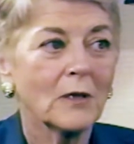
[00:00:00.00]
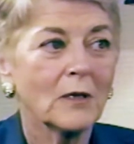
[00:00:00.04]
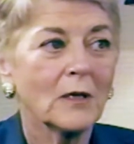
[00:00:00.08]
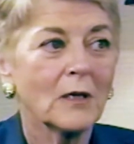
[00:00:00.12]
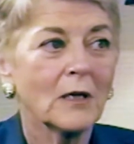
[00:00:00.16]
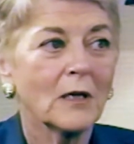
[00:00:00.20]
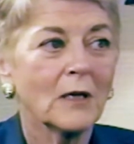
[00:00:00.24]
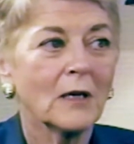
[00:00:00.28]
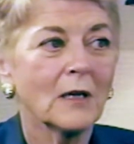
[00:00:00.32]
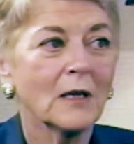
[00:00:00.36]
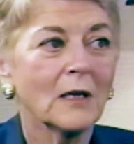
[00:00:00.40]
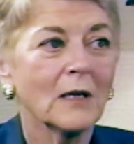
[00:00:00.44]

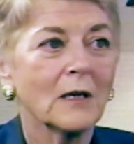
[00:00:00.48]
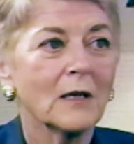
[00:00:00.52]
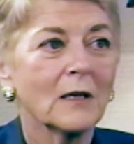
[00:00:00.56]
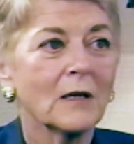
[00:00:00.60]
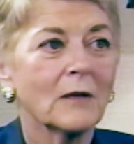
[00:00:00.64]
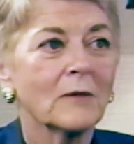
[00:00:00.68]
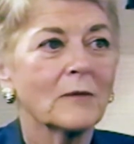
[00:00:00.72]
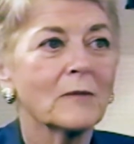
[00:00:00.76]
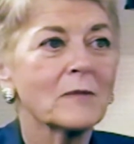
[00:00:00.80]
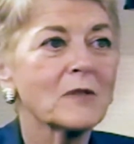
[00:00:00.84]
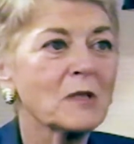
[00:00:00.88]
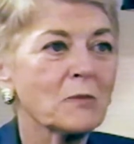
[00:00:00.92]

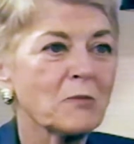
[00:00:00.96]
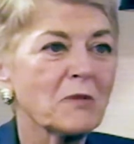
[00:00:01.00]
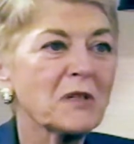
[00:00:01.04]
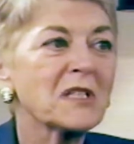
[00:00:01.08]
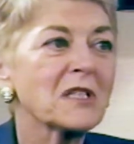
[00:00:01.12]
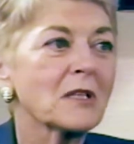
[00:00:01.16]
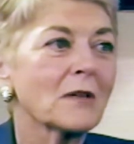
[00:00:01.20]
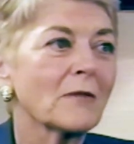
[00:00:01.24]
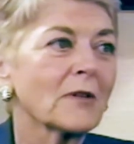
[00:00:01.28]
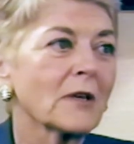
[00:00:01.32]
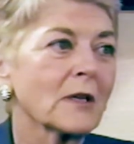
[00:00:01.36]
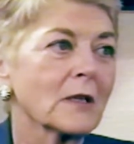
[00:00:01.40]
Uh,
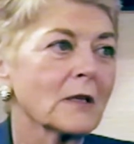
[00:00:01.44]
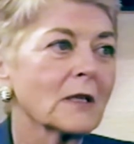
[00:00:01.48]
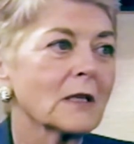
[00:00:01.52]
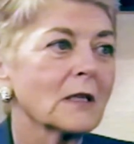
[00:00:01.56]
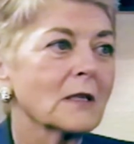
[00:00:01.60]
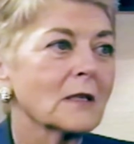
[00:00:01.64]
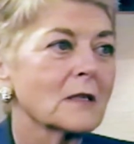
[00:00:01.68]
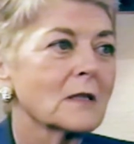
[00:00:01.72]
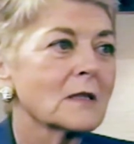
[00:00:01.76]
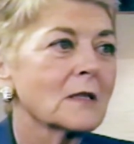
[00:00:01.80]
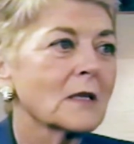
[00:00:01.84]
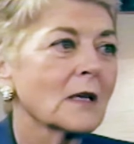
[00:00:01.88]

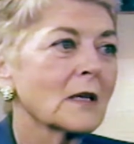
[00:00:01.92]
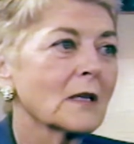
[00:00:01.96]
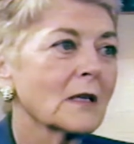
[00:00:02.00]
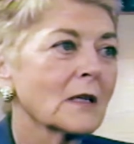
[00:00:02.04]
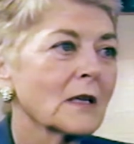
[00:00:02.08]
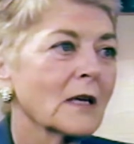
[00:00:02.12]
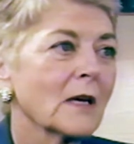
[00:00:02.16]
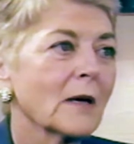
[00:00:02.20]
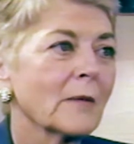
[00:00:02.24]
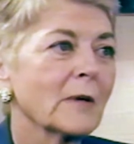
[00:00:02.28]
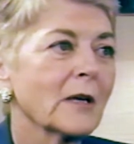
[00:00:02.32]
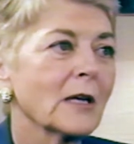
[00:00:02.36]
specifically to get a
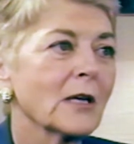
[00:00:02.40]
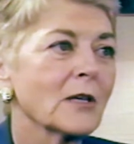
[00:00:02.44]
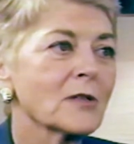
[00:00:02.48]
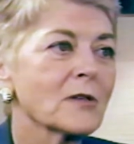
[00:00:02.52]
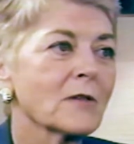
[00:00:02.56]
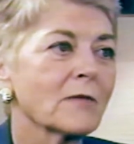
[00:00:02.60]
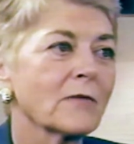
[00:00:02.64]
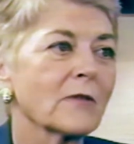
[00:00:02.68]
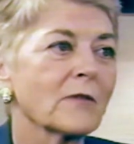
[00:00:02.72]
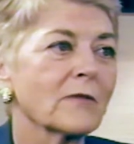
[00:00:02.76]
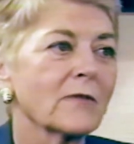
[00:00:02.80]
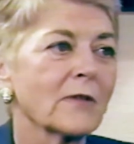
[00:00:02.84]

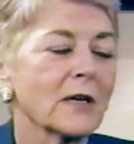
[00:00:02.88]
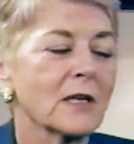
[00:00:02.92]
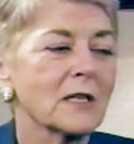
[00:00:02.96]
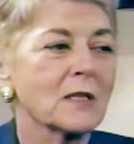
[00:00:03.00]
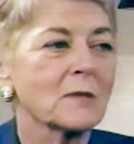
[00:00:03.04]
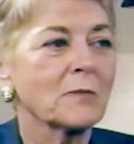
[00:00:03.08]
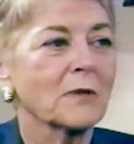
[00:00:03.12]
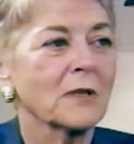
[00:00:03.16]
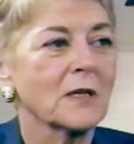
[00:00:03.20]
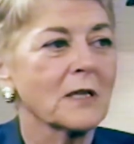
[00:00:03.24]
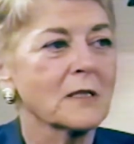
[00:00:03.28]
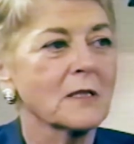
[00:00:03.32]
nomination for
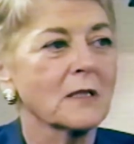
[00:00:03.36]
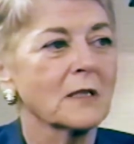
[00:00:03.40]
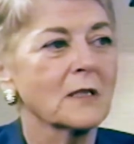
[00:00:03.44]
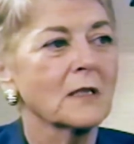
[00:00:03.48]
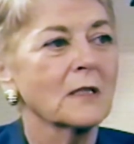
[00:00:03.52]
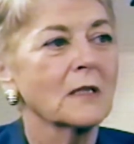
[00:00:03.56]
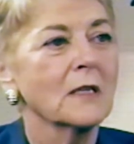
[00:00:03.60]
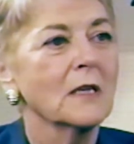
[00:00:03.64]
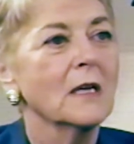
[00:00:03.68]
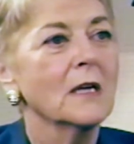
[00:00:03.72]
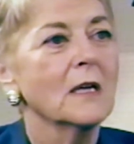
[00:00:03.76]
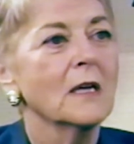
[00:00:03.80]
vice
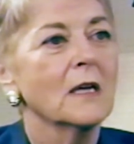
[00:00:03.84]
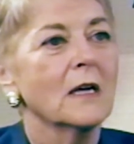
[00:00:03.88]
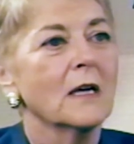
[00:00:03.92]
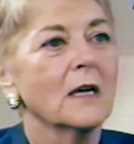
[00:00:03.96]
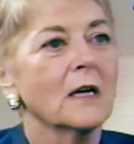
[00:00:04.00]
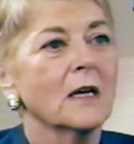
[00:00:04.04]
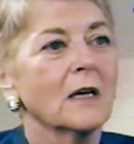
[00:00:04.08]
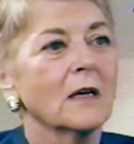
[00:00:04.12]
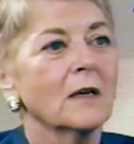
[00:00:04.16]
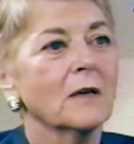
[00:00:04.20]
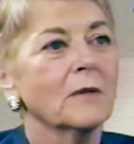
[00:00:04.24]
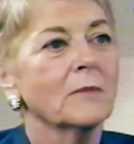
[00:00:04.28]
president,
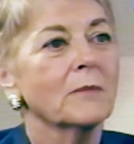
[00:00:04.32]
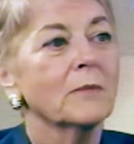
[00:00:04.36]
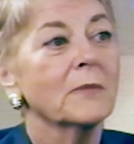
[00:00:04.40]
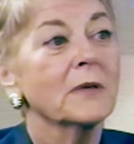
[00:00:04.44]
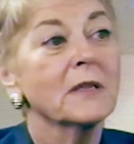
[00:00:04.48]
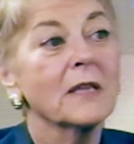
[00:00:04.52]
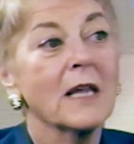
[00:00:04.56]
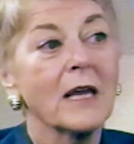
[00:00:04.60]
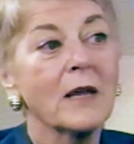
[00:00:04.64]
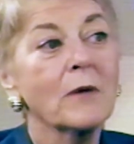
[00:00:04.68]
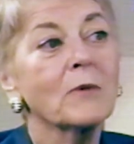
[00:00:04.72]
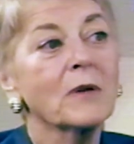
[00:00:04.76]
uh,
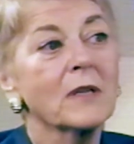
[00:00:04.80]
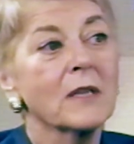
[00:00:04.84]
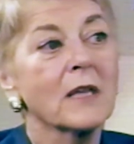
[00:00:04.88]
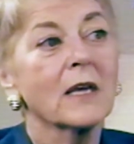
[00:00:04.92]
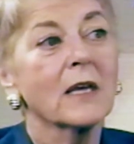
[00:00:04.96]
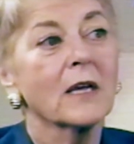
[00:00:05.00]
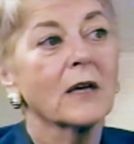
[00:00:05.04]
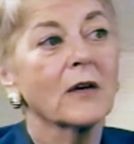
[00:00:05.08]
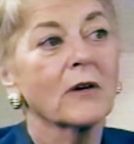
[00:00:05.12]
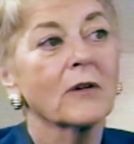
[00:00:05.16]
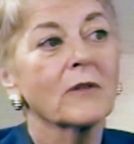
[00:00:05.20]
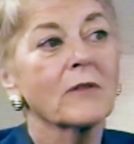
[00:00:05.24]
but they were
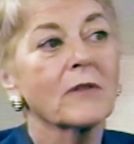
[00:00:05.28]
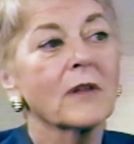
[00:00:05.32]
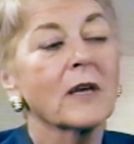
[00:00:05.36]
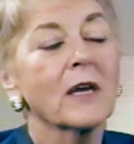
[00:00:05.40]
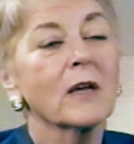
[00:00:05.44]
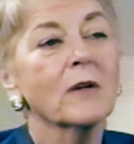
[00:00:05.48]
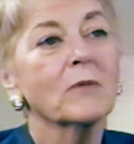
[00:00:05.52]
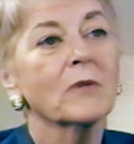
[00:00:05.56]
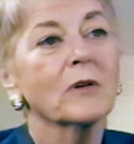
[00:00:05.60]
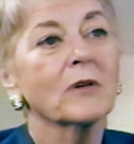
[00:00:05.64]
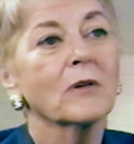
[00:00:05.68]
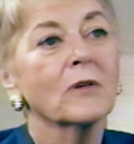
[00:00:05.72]
there.
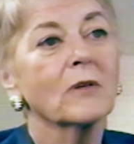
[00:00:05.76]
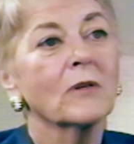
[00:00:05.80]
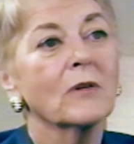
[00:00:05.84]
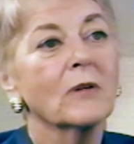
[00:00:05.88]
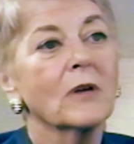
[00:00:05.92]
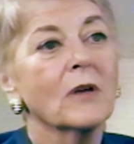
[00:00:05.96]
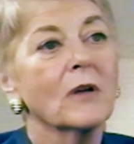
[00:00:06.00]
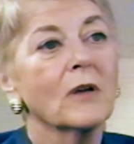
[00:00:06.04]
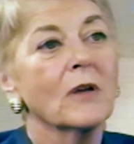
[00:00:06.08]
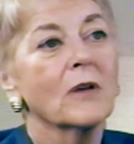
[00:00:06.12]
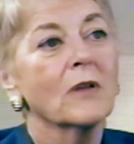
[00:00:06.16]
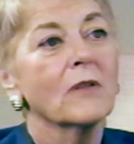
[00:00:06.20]
They were,
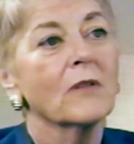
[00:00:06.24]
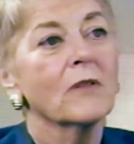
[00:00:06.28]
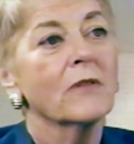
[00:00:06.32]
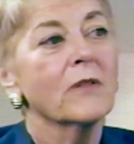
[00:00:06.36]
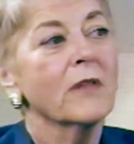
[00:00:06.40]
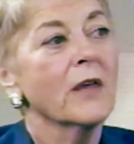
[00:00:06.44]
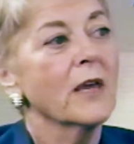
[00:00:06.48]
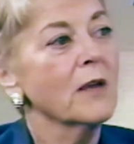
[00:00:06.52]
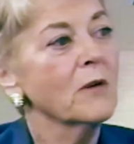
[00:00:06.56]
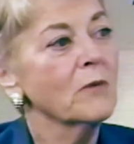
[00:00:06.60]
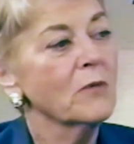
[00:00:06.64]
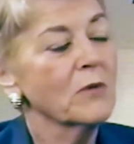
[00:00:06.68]

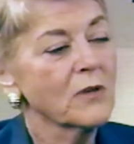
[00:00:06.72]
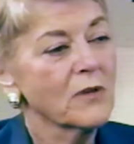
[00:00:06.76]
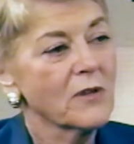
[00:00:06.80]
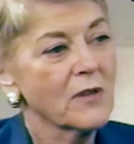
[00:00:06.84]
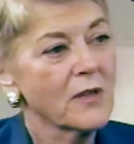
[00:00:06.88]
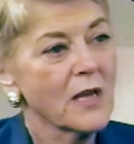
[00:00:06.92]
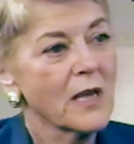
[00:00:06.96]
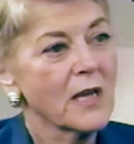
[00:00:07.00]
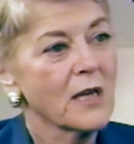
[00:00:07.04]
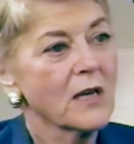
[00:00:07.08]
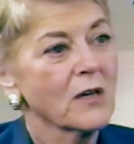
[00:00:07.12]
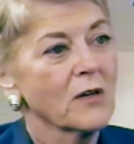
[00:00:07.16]
they were
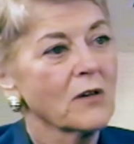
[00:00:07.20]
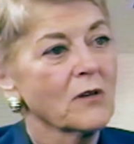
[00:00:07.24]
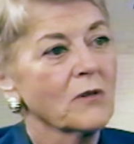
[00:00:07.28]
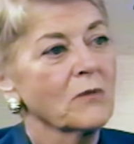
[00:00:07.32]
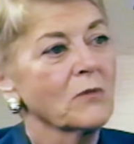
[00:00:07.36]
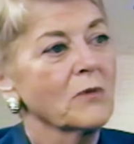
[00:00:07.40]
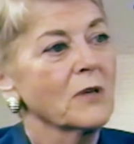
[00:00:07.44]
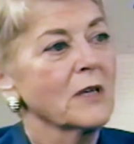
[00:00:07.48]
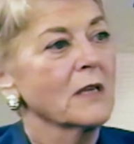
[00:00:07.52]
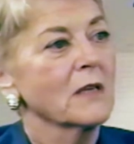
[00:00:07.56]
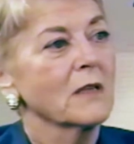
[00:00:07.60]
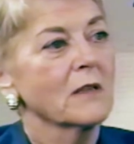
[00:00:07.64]
there
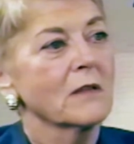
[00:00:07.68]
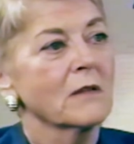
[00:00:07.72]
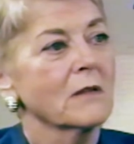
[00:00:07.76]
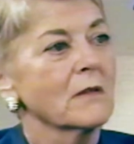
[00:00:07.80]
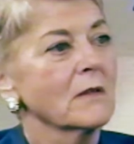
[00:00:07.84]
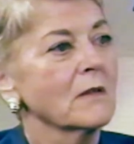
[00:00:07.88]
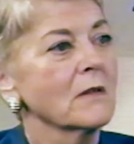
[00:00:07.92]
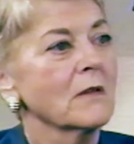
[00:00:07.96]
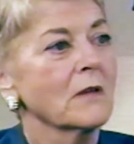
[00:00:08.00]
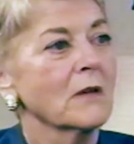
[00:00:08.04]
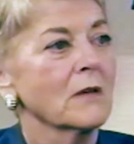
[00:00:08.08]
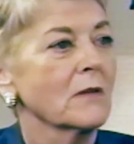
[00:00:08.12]
with
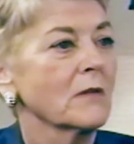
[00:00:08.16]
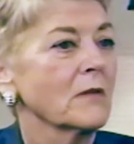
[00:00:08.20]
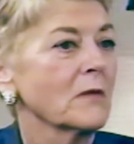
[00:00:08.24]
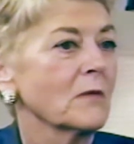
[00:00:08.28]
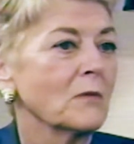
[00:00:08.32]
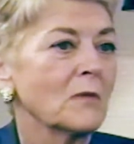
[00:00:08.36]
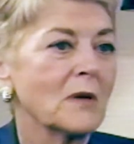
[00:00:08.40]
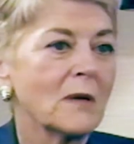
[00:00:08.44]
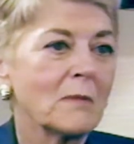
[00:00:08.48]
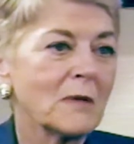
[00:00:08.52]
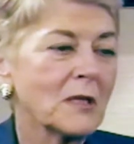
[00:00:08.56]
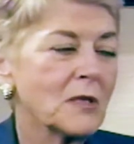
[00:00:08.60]
you know the
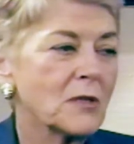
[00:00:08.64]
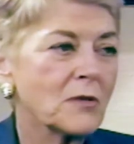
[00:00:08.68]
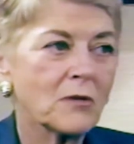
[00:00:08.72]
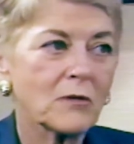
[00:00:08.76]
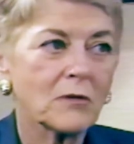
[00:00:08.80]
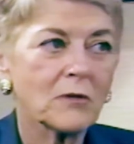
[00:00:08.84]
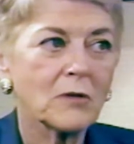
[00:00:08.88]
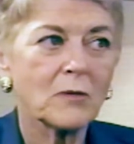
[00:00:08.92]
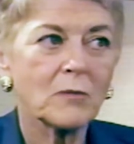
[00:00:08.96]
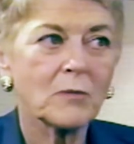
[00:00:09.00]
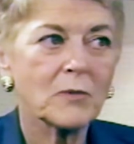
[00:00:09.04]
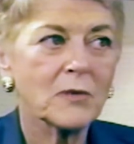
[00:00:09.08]
women's
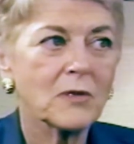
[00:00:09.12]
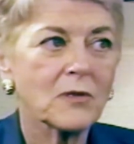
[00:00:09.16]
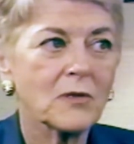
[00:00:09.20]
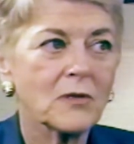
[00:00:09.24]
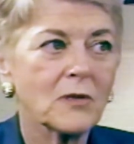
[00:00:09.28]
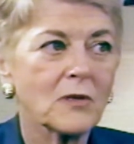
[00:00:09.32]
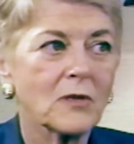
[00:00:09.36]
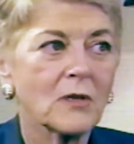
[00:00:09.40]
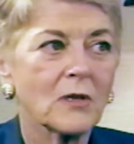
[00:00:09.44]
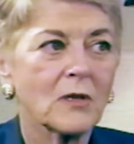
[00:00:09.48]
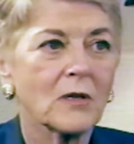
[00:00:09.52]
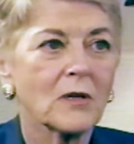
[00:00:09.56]

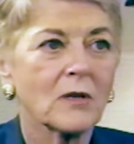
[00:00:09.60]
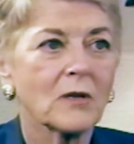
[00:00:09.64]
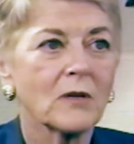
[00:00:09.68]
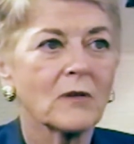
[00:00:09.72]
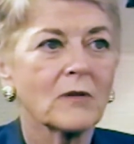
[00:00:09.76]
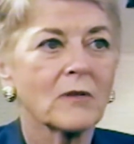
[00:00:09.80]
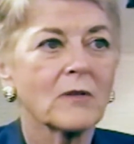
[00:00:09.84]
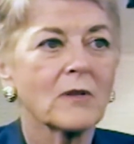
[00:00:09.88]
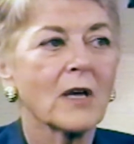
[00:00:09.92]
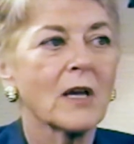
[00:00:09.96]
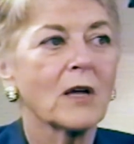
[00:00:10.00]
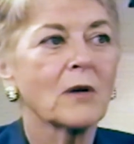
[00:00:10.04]
groups. Uh,
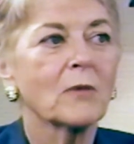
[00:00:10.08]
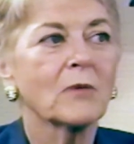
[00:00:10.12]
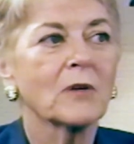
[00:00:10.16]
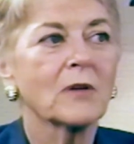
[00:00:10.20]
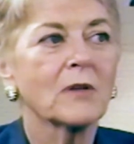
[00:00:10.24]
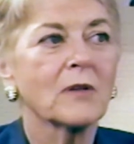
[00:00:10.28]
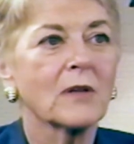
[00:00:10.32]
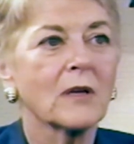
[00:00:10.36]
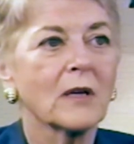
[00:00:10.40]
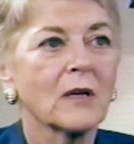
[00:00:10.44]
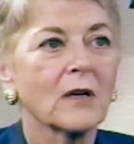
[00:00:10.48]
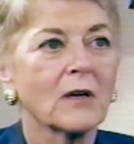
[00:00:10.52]
mm-hmm. They
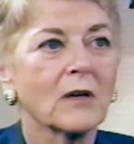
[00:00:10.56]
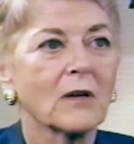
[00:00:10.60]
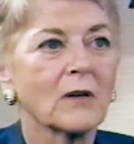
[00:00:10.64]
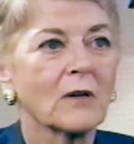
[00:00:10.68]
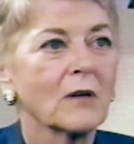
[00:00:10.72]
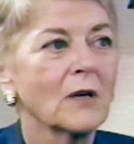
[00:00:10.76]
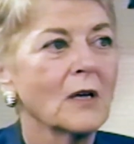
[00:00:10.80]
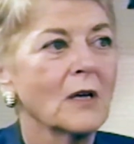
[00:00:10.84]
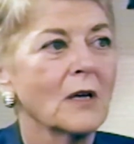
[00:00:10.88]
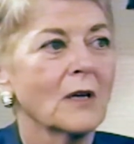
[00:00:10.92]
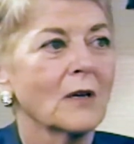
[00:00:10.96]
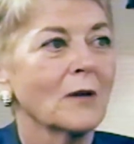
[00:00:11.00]
were
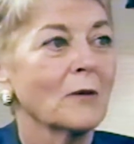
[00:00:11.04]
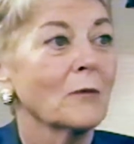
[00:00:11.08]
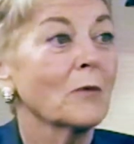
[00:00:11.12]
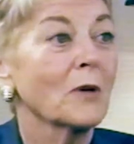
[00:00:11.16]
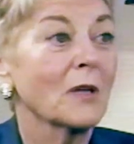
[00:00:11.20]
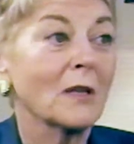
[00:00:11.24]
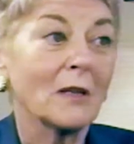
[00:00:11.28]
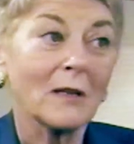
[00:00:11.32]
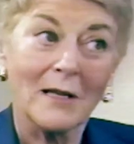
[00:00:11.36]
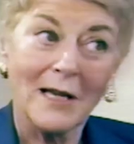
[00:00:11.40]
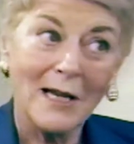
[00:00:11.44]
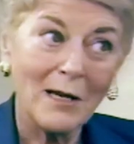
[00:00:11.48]
there
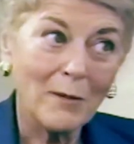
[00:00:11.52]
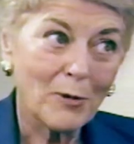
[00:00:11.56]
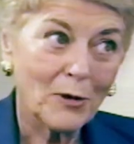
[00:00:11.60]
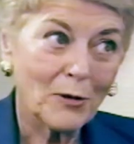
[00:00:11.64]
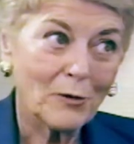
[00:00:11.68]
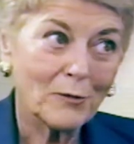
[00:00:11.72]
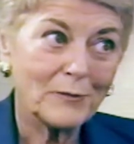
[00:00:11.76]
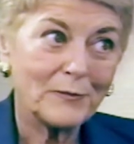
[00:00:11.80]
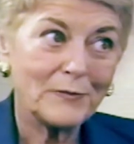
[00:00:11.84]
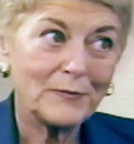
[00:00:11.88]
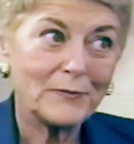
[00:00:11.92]
with labor,